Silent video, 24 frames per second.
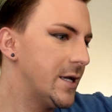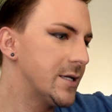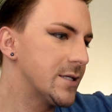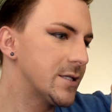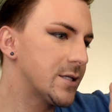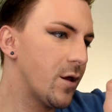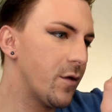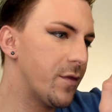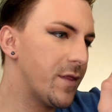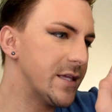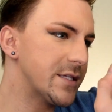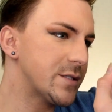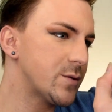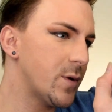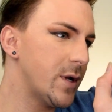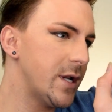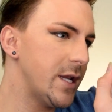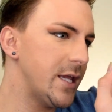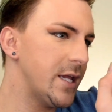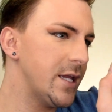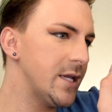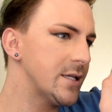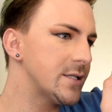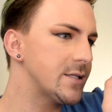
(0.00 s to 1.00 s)
So this one
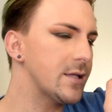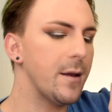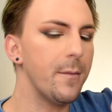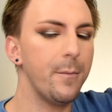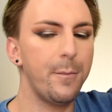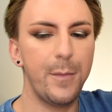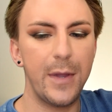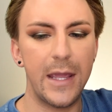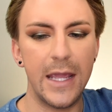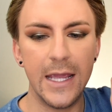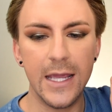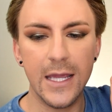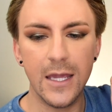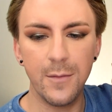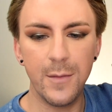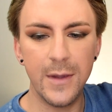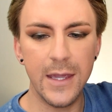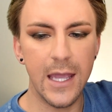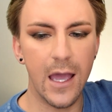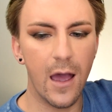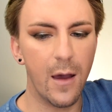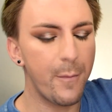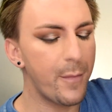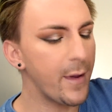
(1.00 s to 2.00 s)
is Pink
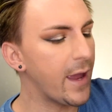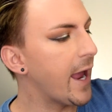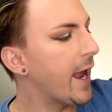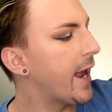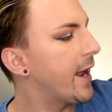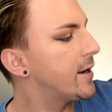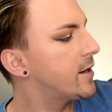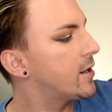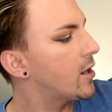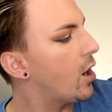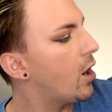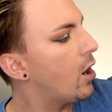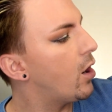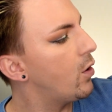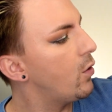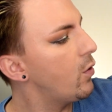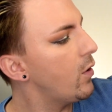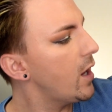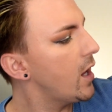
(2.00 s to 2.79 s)
Me Up and Oh